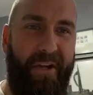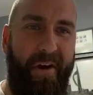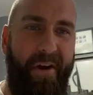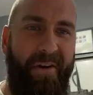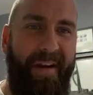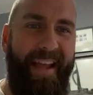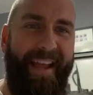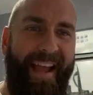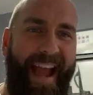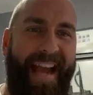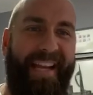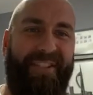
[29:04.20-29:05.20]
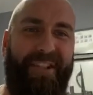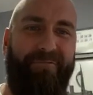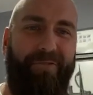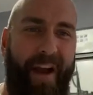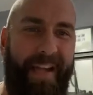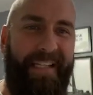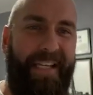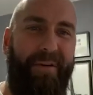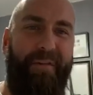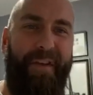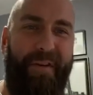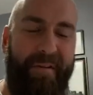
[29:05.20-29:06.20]
along and it's the right
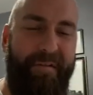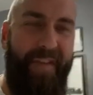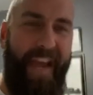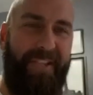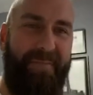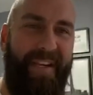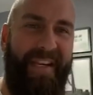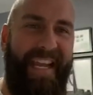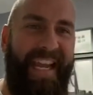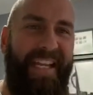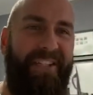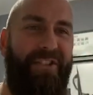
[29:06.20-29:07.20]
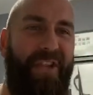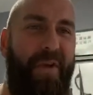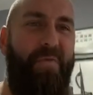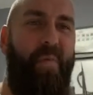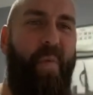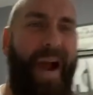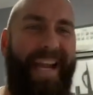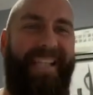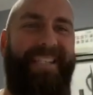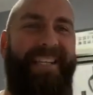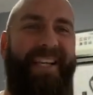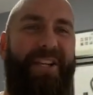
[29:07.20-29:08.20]
deal for your investment needs, don't
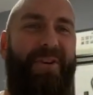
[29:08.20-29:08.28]
wait.